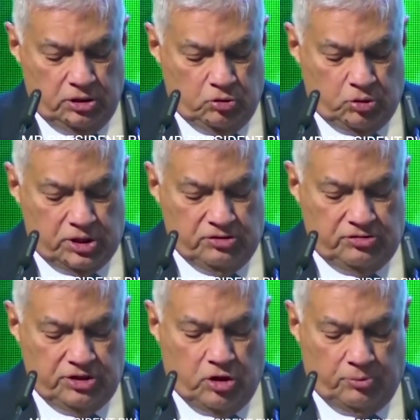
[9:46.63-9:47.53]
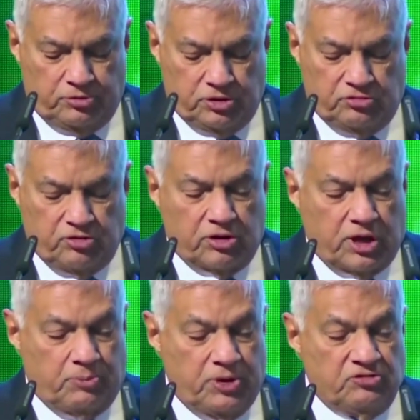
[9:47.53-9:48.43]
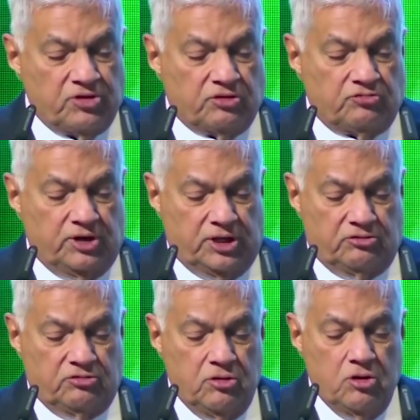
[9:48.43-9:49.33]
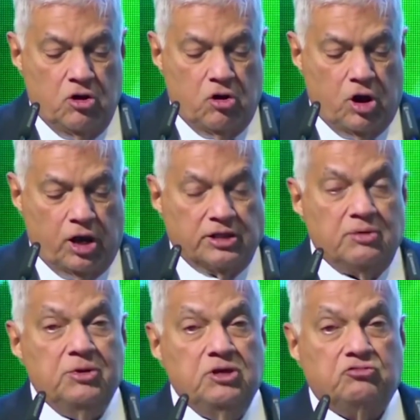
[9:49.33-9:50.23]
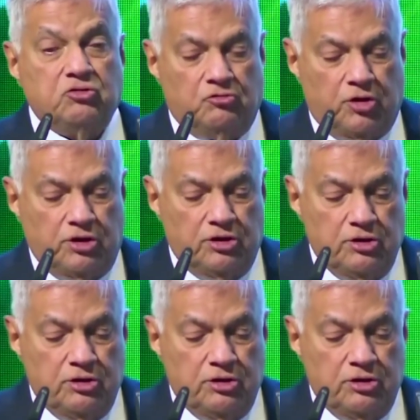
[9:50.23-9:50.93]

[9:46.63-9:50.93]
to consider options of capping such rates or other means to avoid